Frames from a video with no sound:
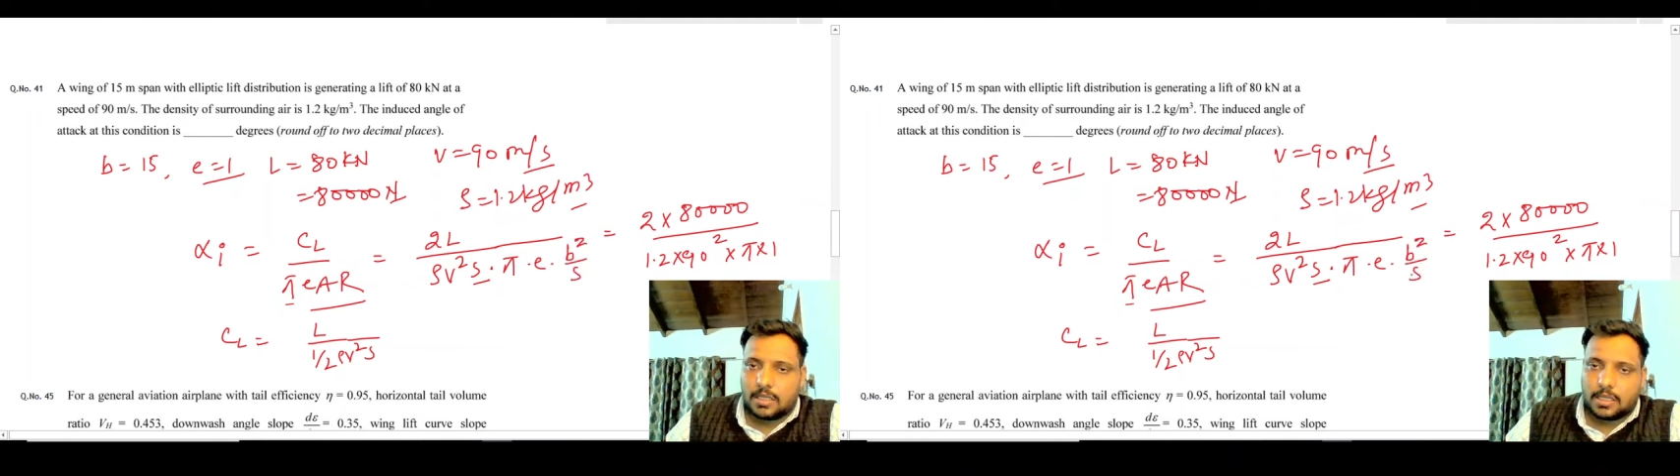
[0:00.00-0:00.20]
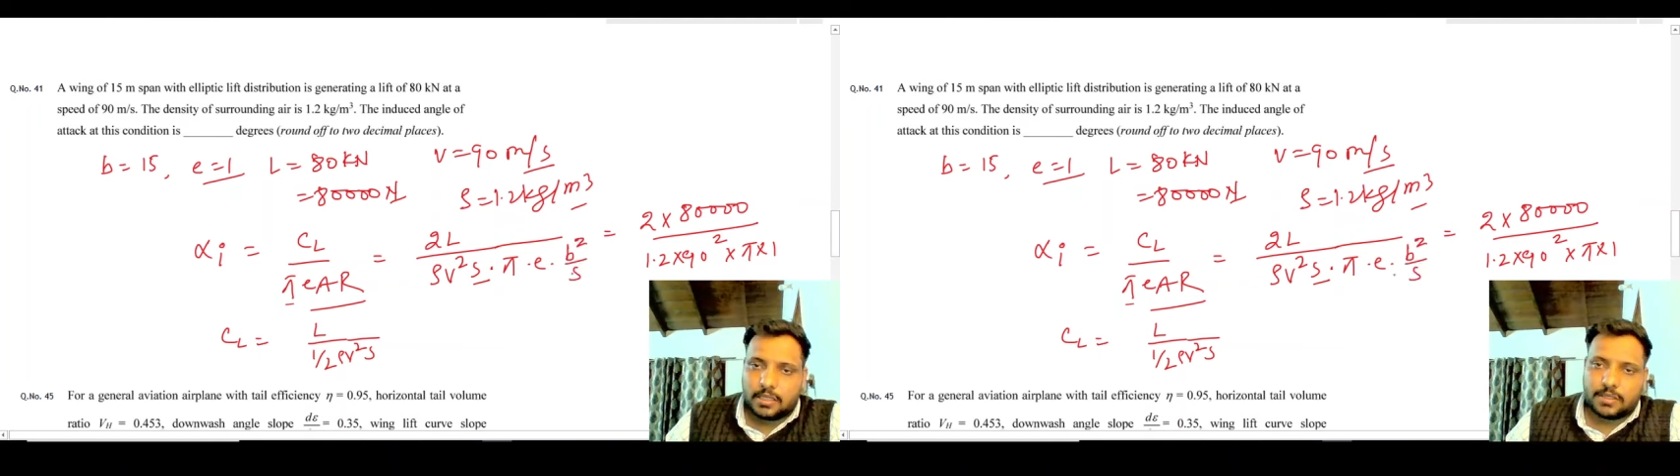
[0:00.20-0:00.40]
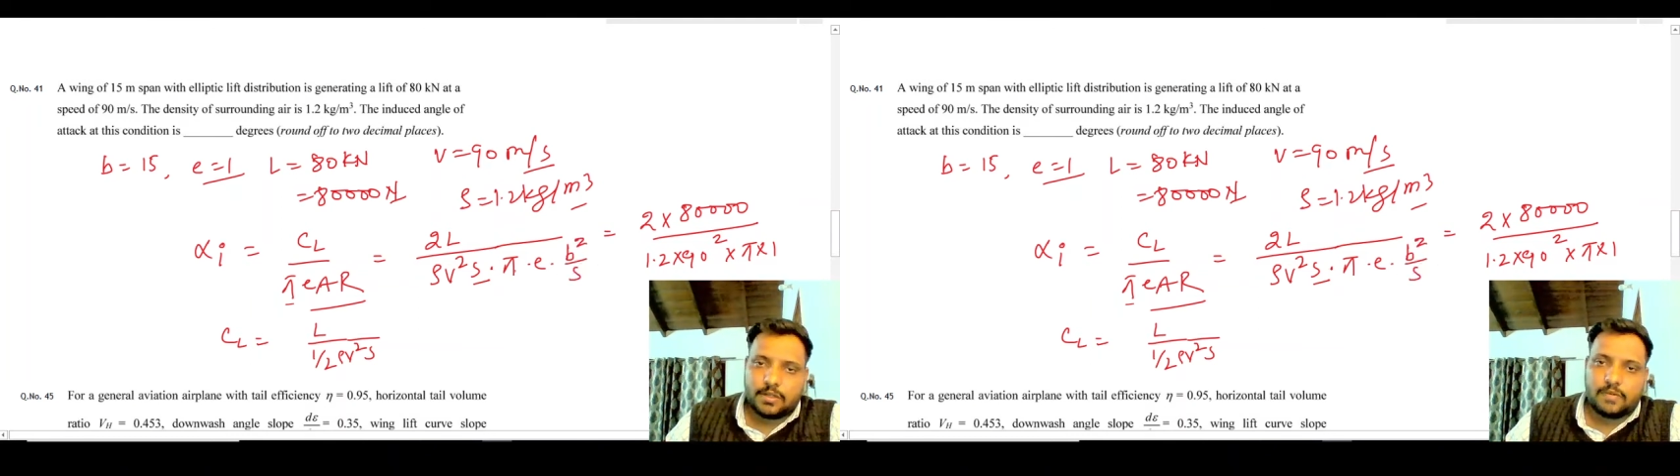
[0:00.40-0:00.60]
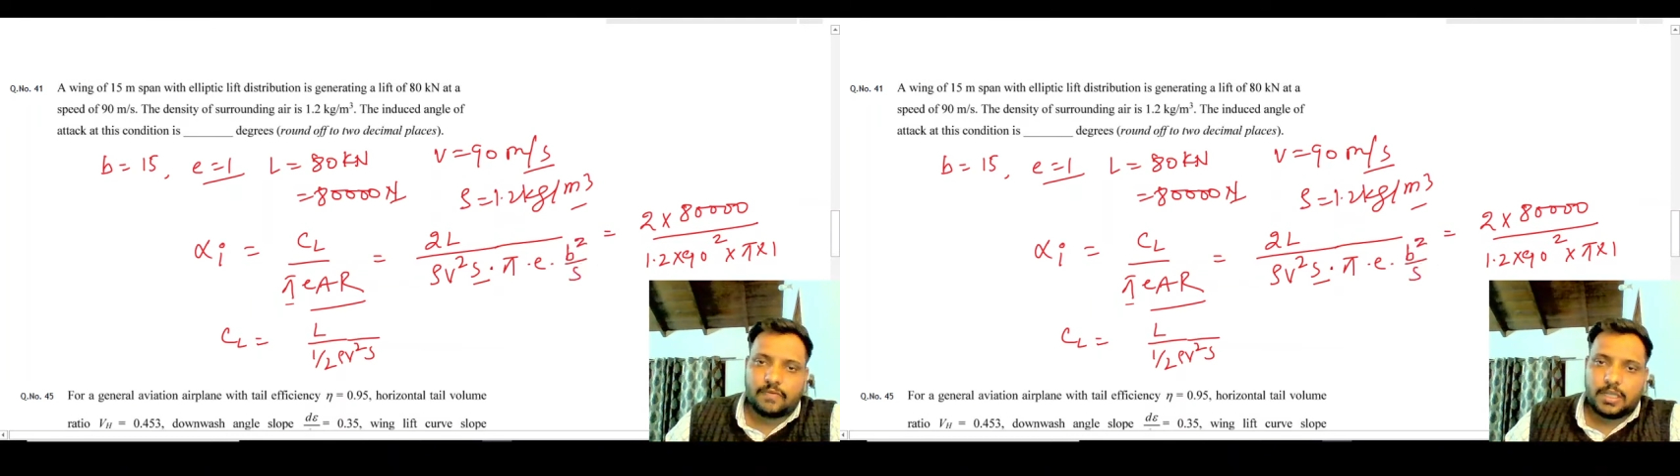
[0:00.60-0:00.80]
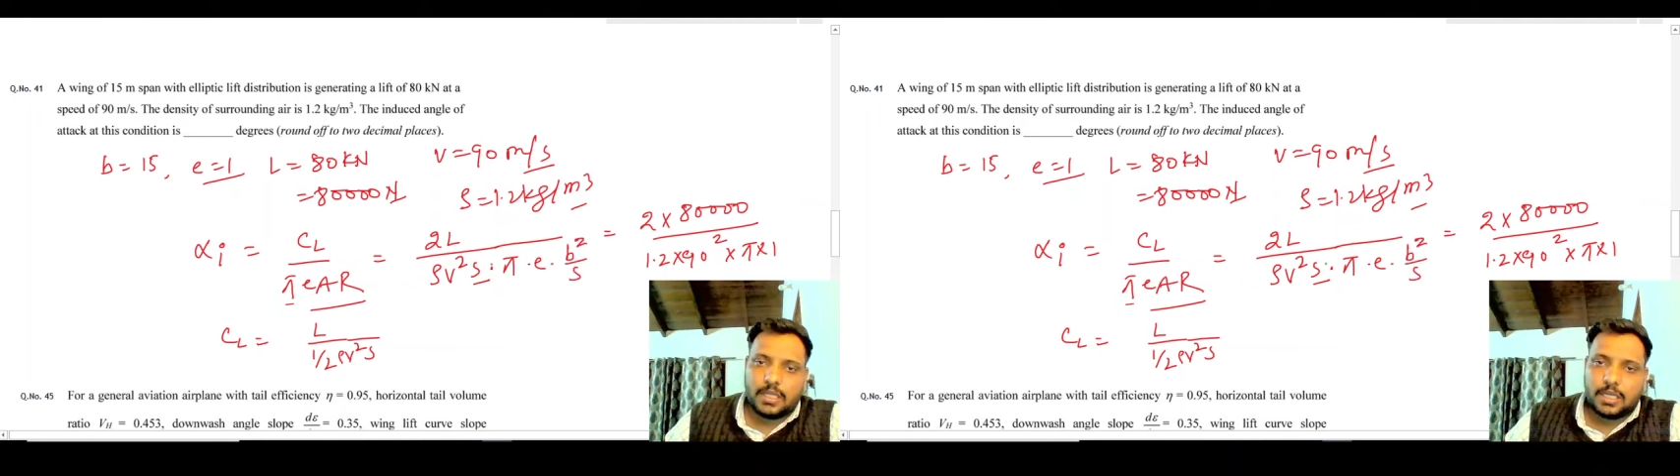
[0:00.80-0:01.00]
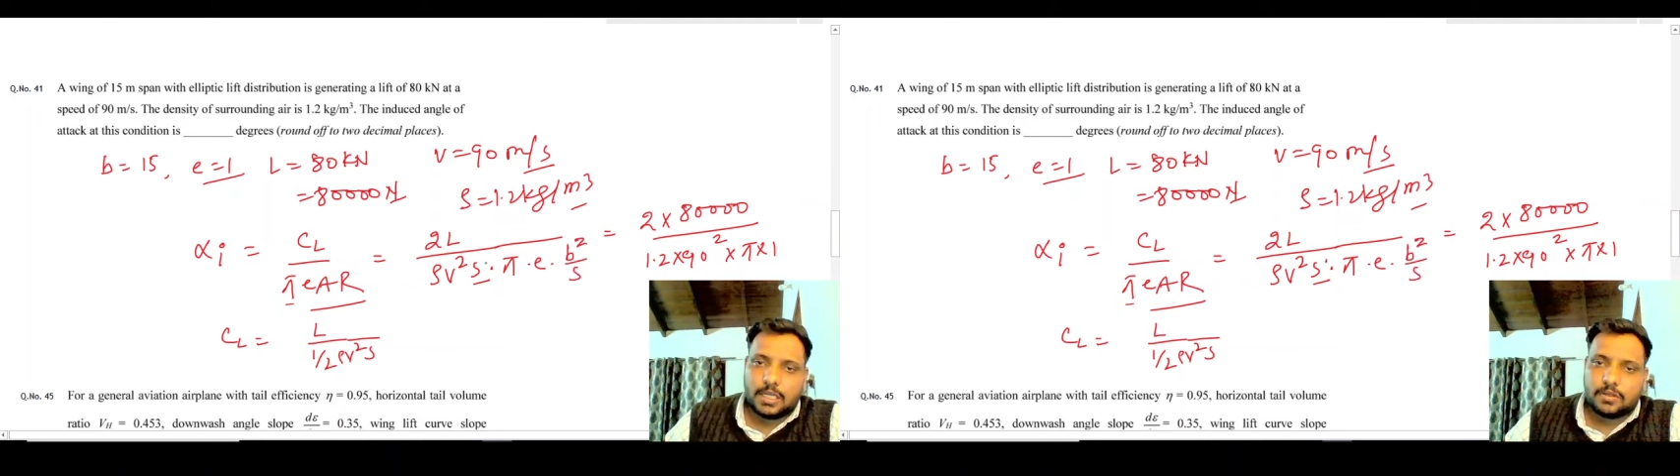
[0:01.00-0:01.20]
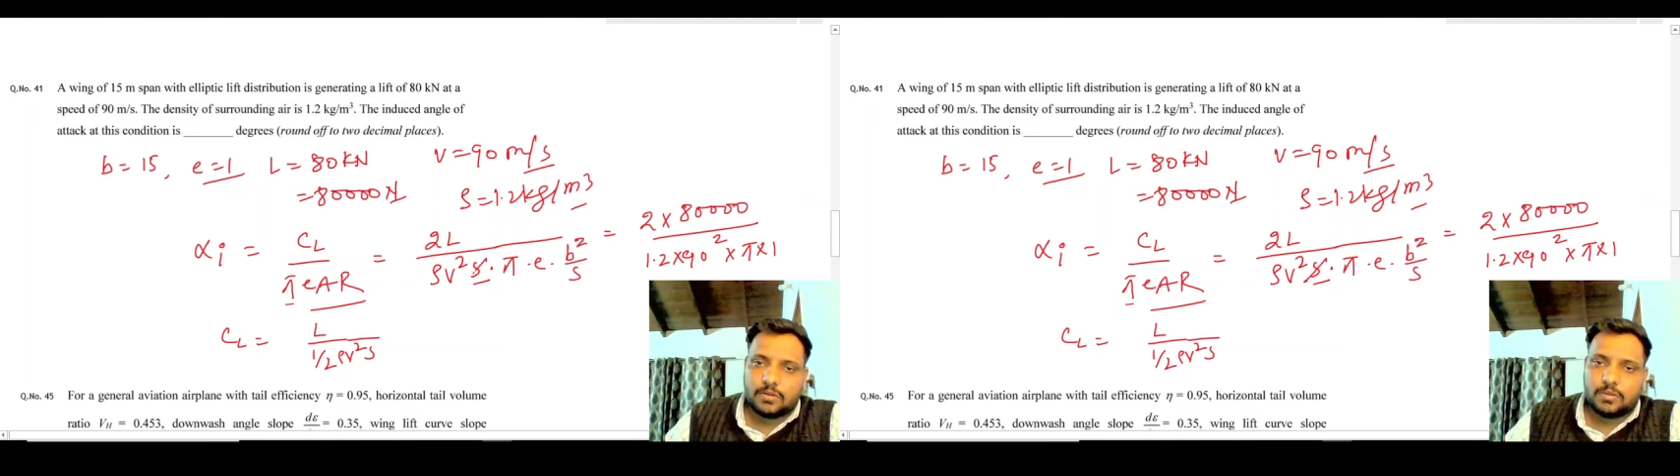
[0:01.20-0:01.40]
instead of AR, so